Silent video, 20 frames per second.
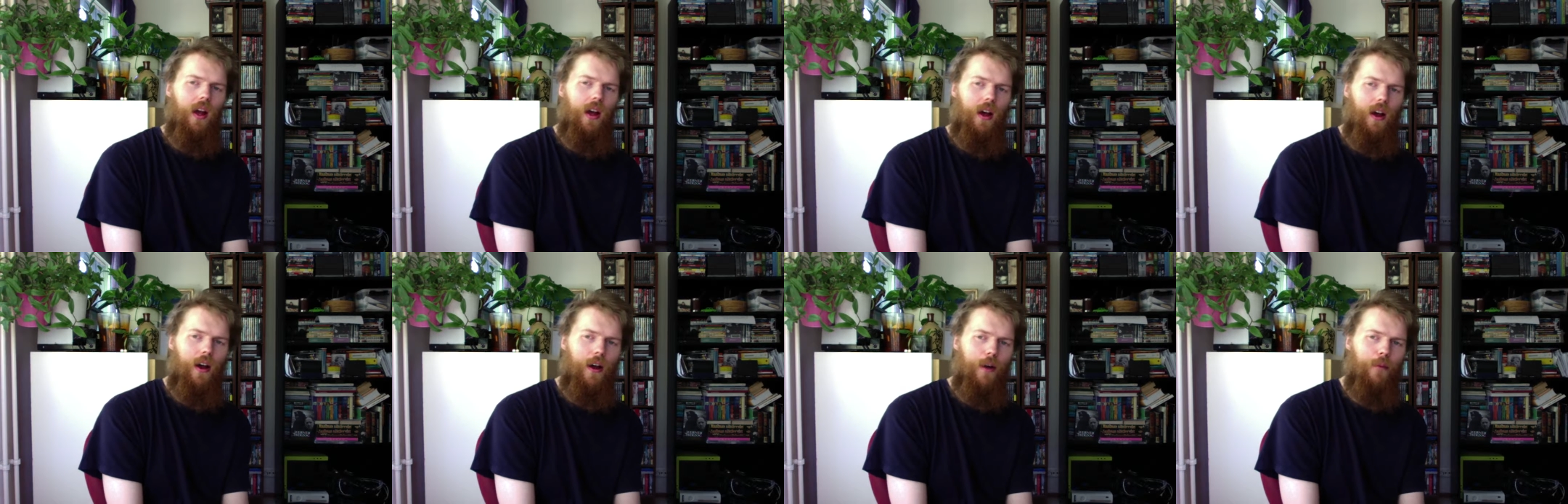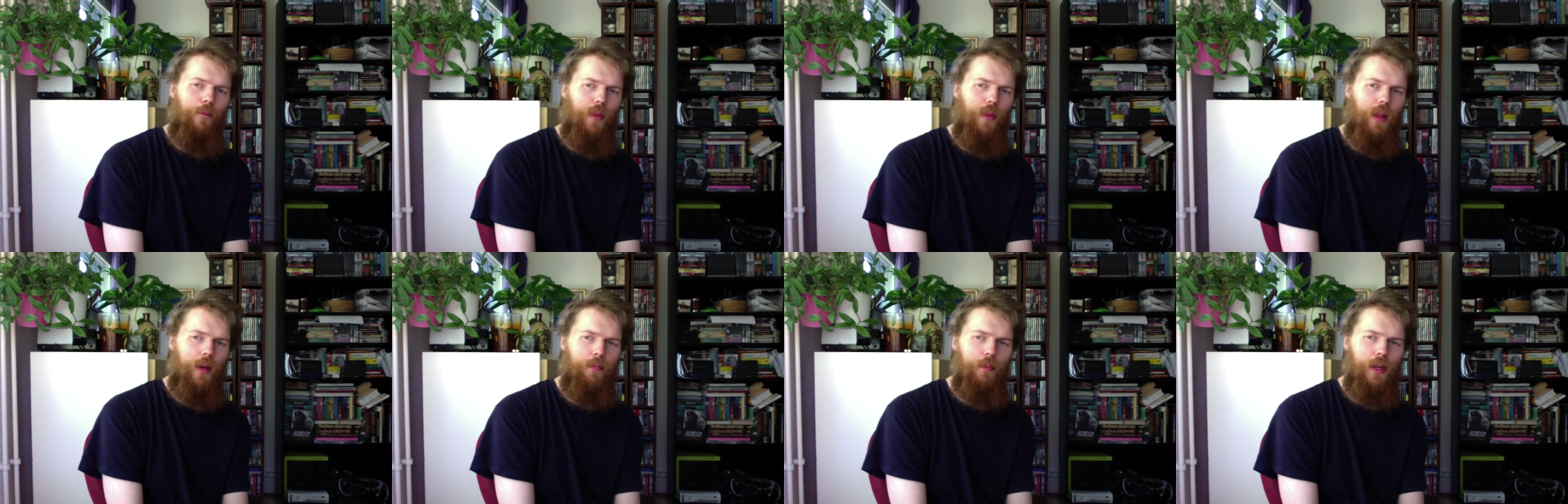
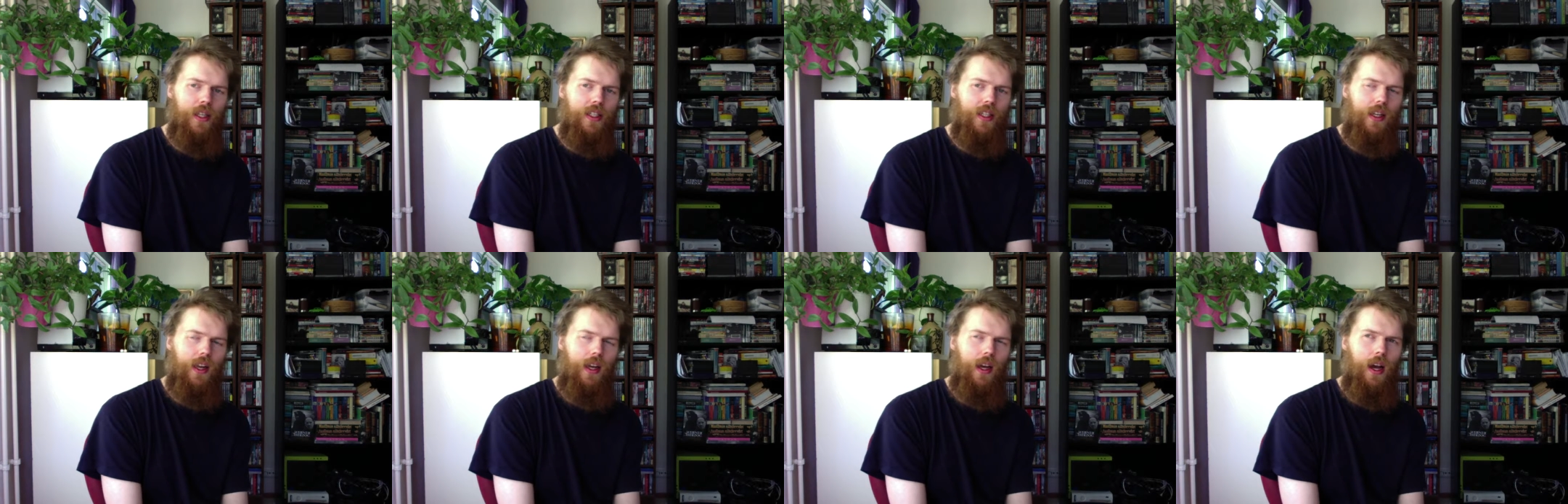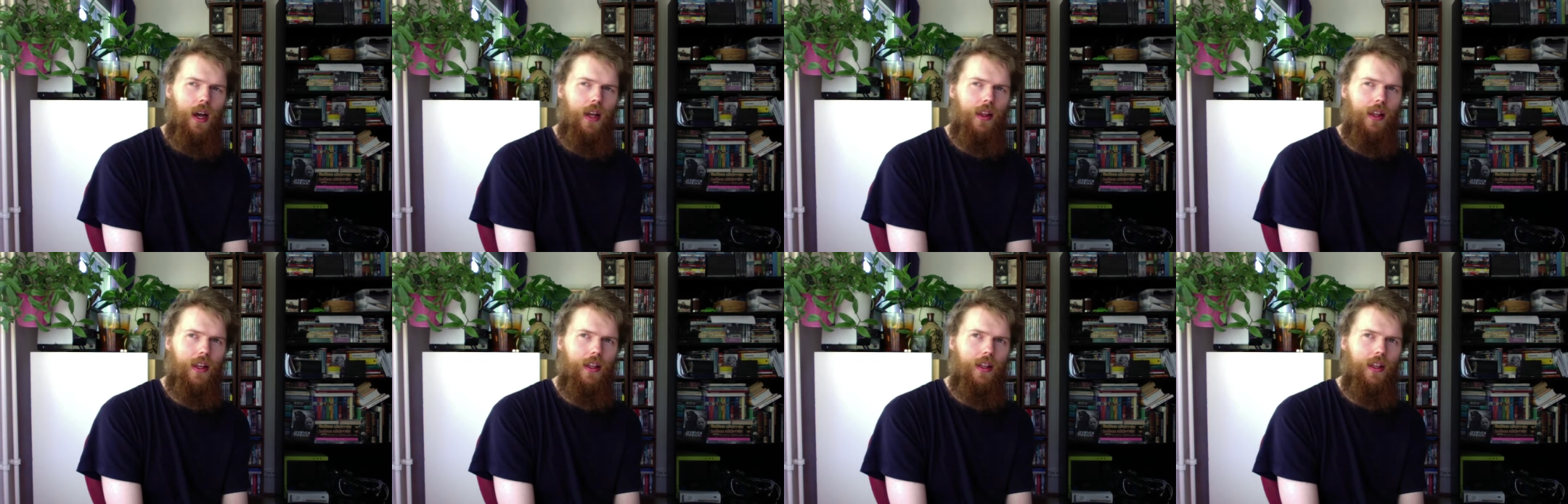And basically,
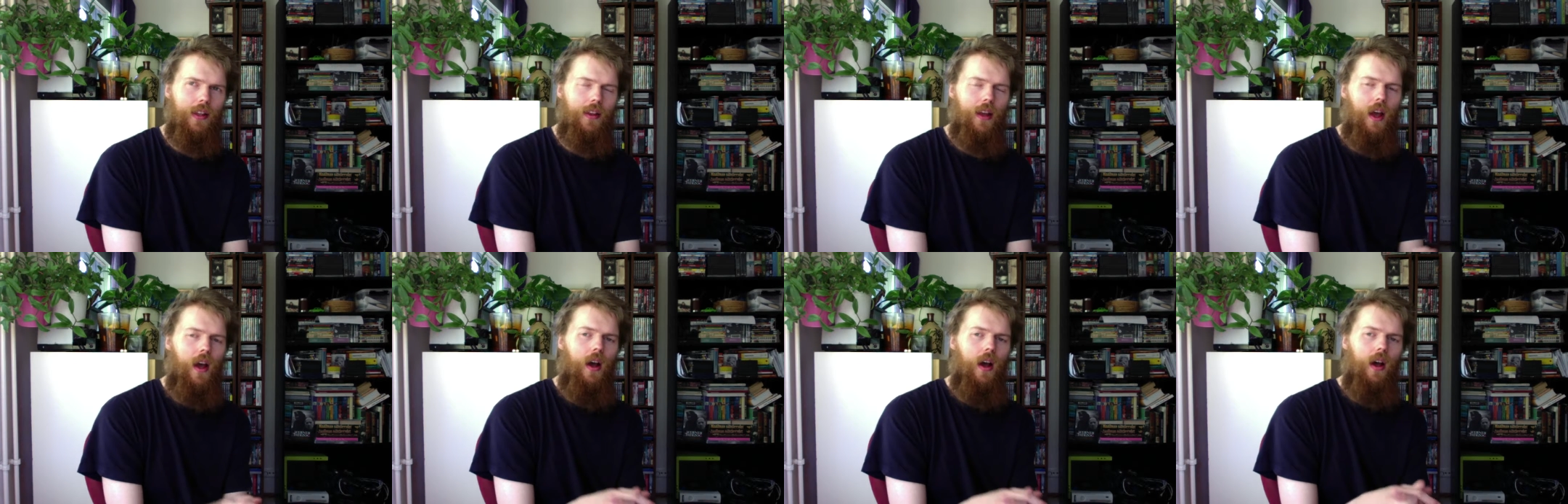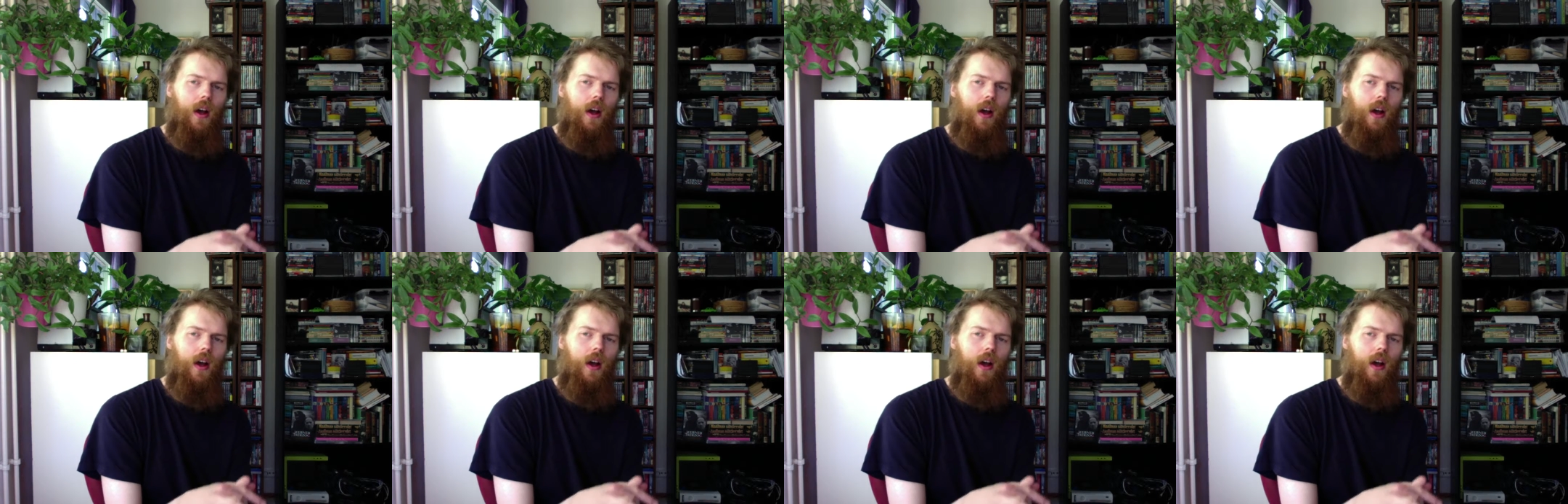I think that